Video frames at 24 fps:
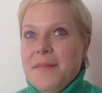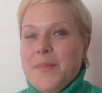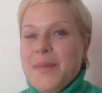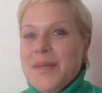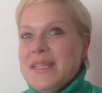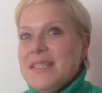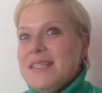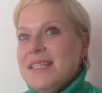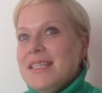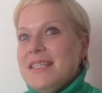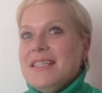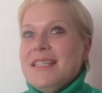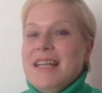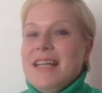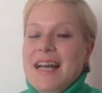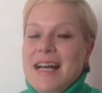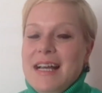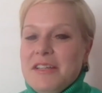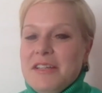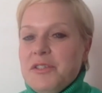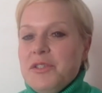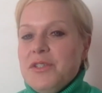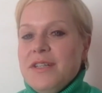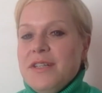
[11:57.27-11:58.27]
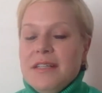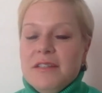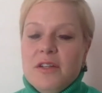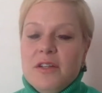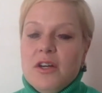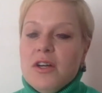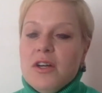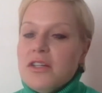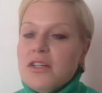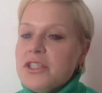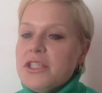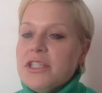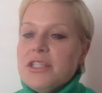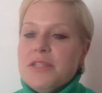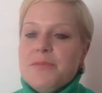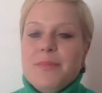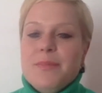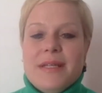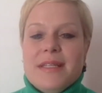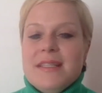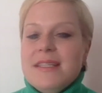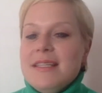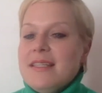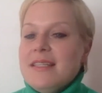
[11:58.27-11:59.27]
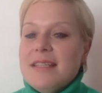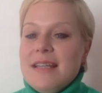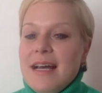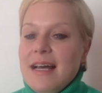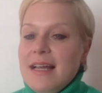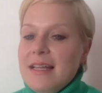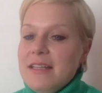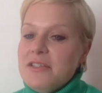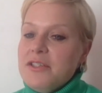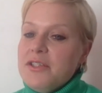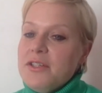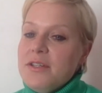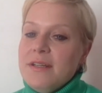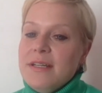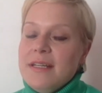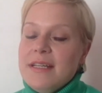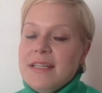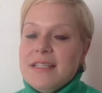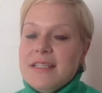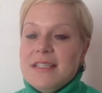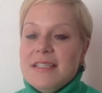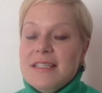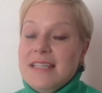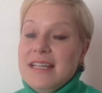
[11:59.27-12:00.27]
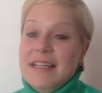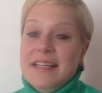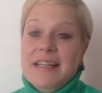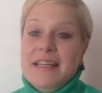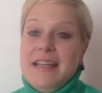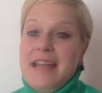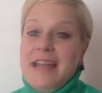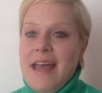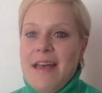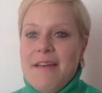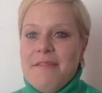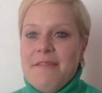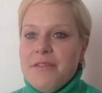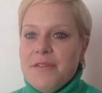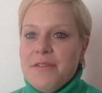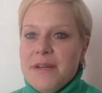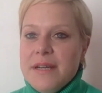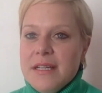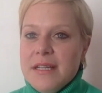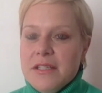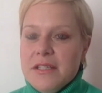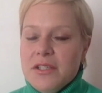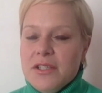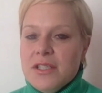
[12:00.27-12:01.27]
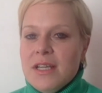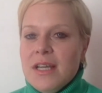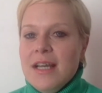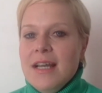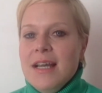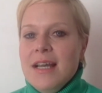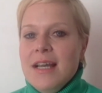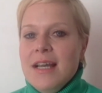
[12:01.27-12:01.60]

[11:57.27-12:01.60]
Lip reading: business culture and conscious business culture is not an average.